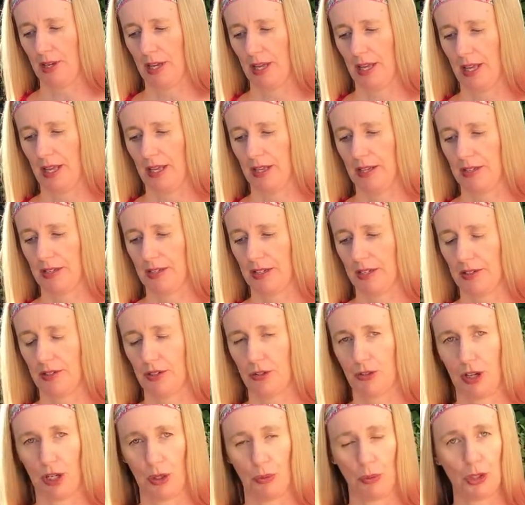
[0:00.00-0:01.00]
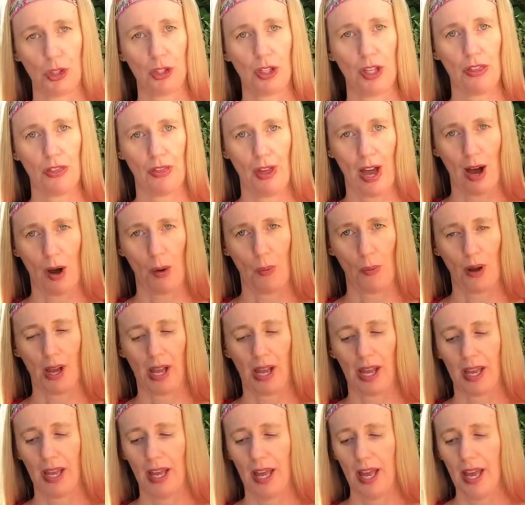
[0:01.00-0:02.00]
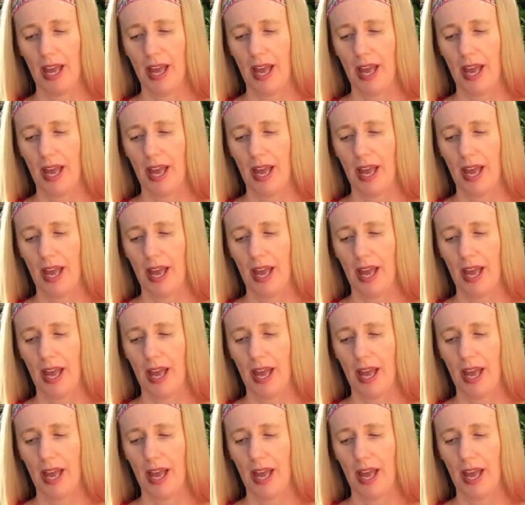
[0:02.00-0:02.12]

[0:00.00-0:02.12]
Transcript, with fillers: and extinguish it that way.